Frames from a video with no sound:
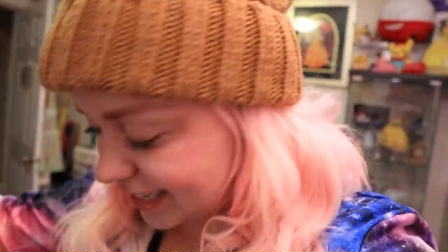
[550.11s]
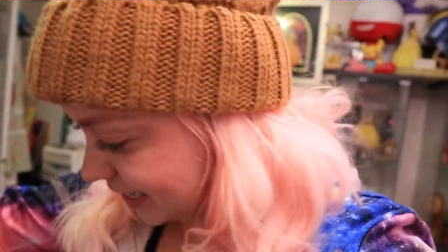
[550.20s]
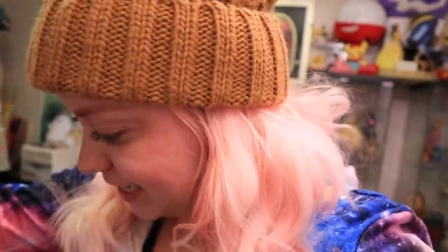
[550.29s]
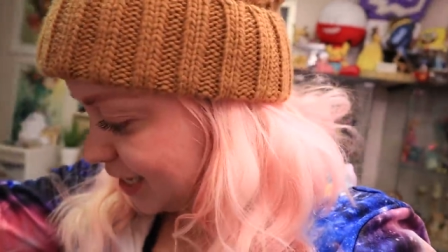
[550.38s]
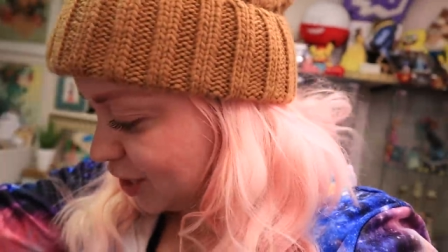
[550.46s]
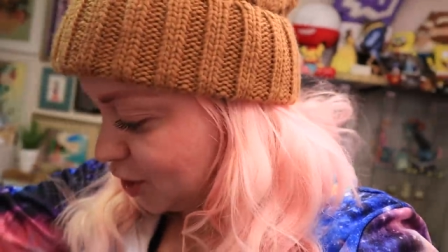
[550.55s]
I
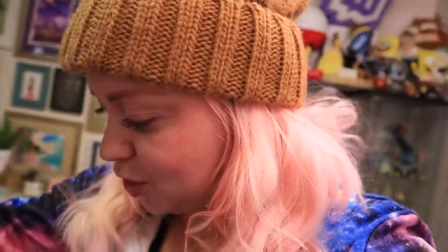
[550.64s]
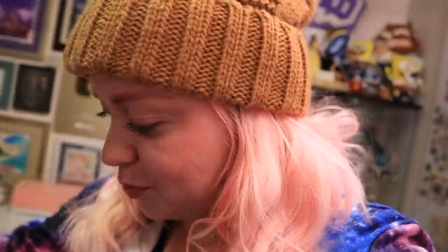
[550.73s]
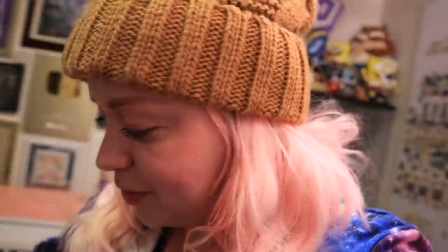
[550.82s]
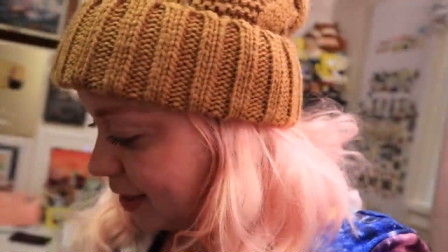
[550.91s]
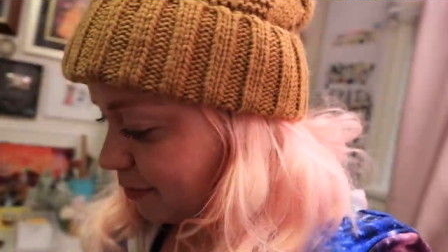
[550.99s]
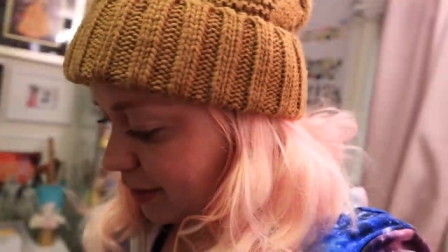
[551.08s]
need to
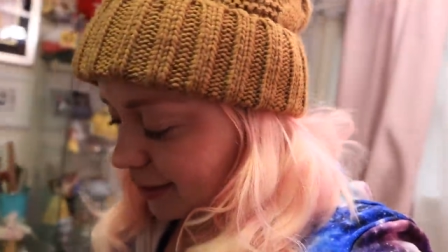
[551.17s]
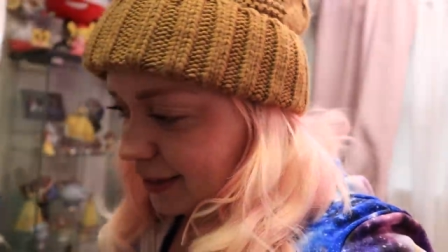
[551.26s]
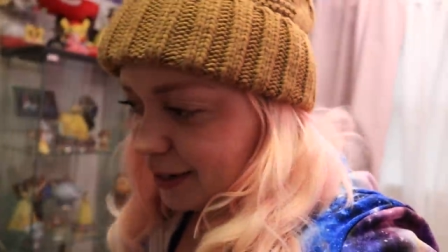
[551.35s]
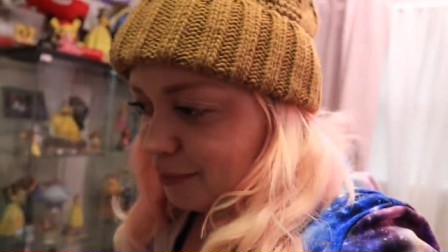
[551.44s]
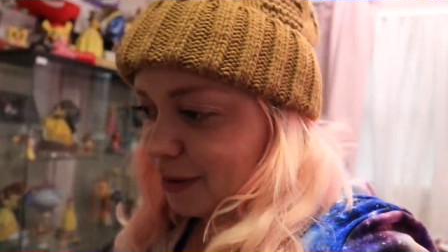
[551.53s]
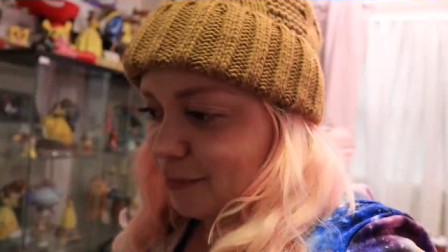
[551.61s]
enjoy them a
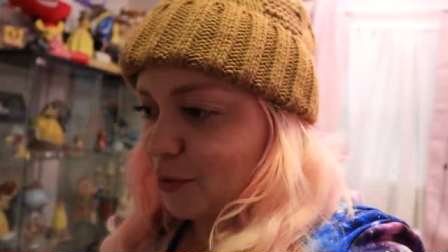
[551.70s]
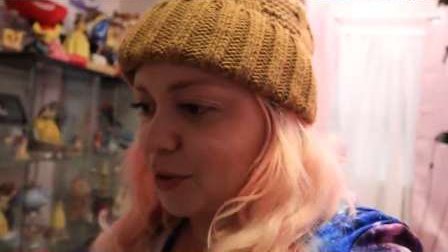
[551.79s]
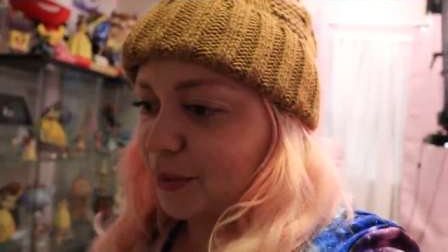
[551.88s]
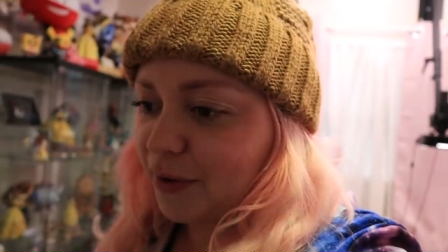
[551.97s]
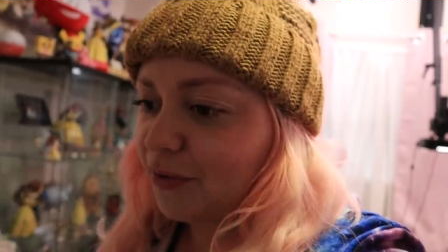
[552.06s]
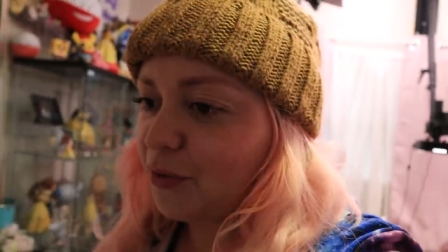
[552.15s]
little bit more
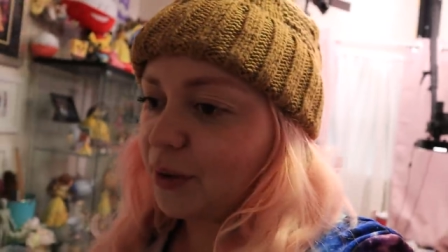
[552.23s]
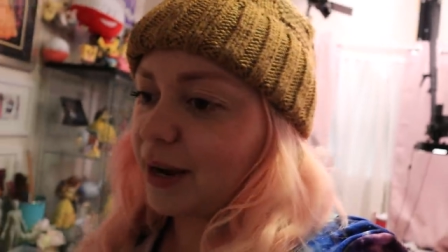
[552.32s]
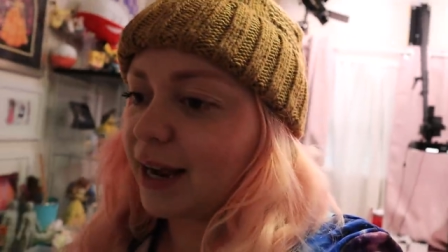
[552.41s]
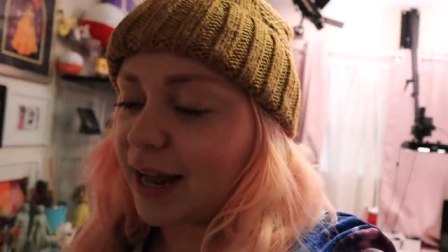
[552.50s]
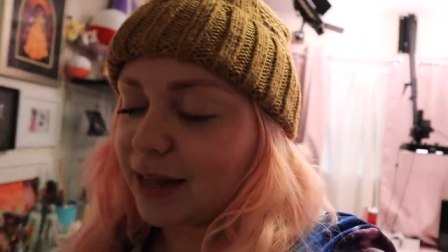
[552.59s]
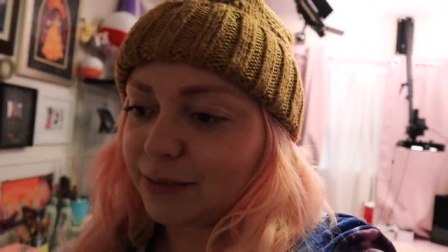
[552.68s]
before
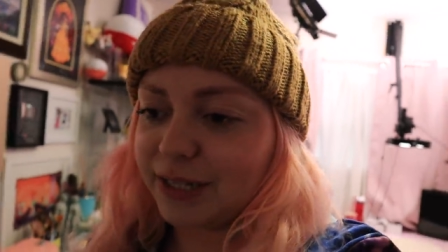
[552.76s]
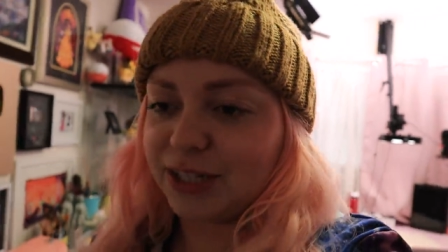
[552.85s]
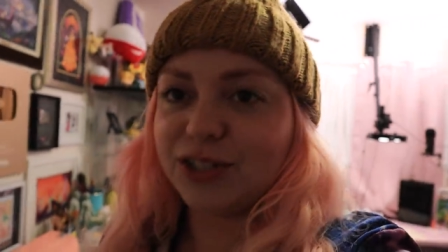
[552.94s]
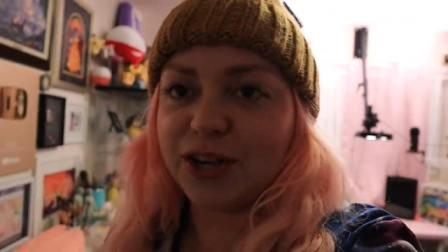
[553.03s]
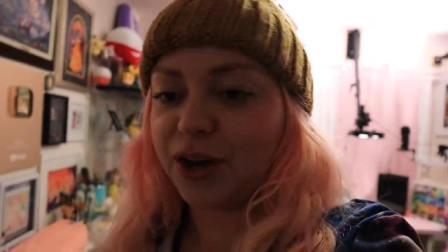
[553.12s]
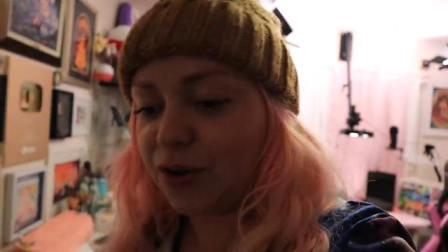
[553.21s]

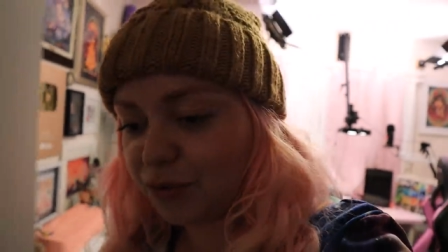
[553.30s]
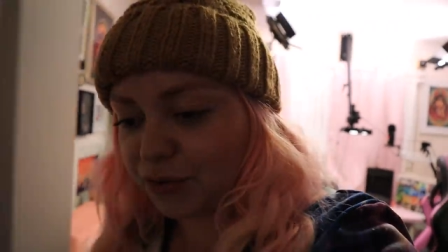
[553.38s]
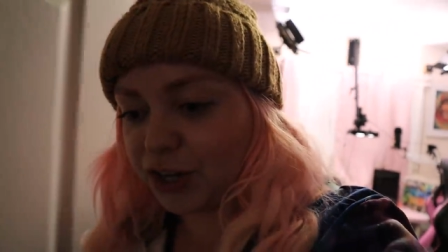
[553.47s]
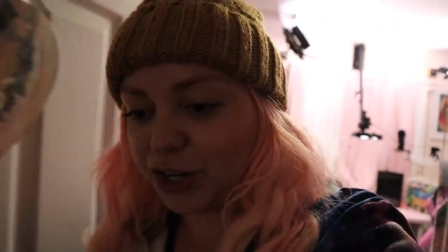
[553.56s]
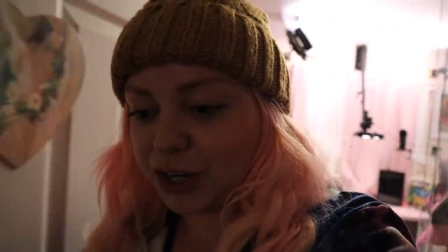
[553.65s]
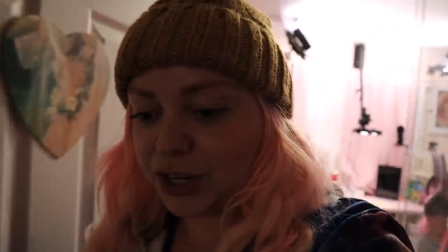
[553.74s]
Halloween's
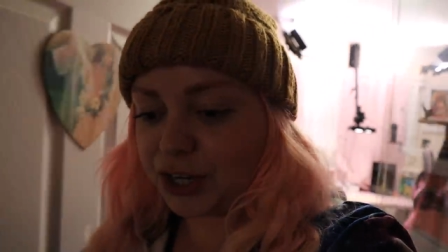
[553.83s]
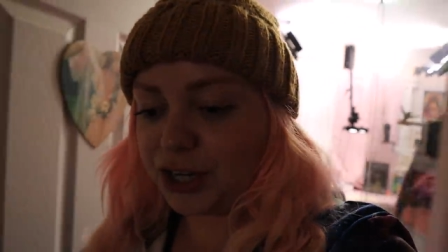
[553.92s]
over.